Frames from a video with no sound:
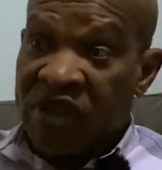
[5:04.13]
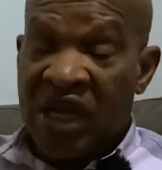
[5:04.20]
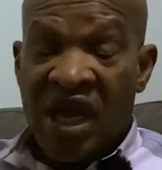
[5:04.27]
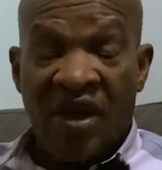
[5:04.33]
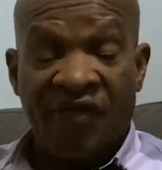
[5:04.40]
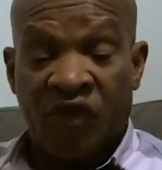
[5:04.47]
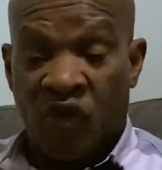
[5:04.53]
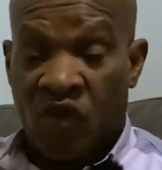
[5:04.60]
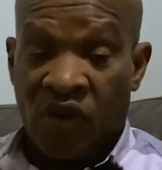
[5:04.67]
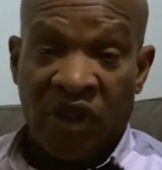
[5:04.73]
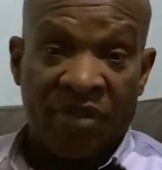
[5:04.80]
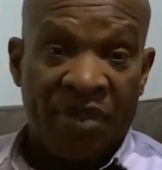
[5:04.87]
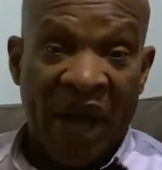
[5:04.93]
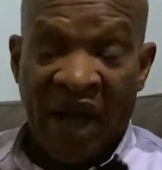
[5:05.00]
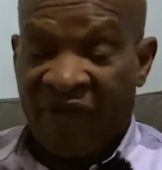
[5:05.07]
have to go, the
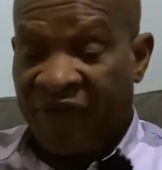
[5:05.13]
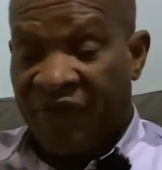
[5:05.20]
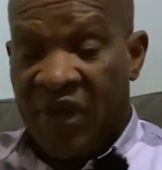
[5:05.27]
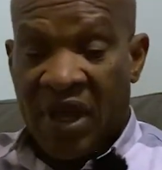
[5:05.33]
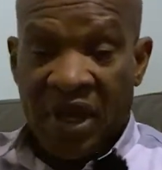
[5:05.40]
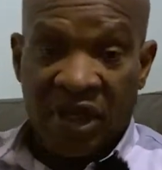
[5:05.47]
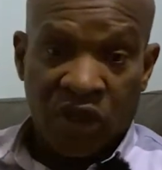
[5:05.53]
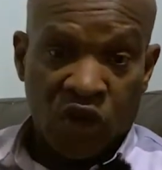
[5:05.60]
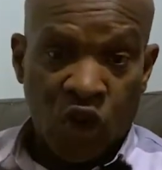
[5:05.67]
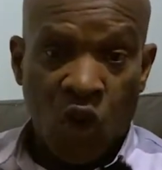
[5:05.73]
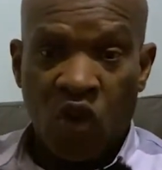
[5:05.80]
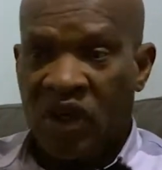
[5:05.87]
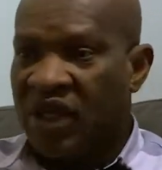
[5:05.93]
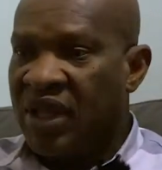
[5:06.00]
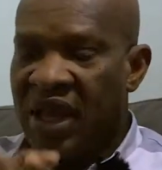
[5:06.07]
bath, the
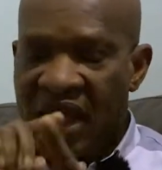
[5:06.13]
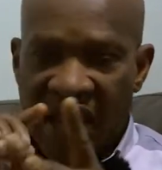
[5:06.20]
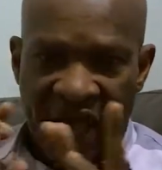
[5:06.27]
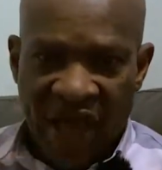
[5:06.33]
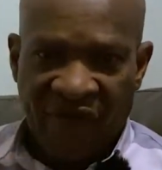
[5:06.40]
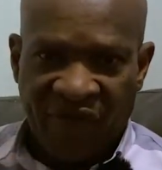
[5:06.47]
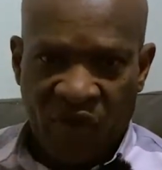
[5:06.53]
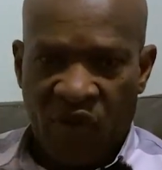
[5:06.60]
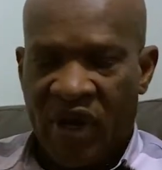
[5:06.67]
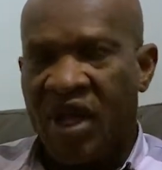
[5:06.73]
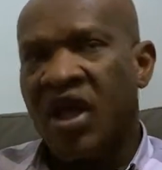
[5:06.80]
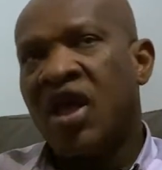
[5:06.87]
toilet, everywhere,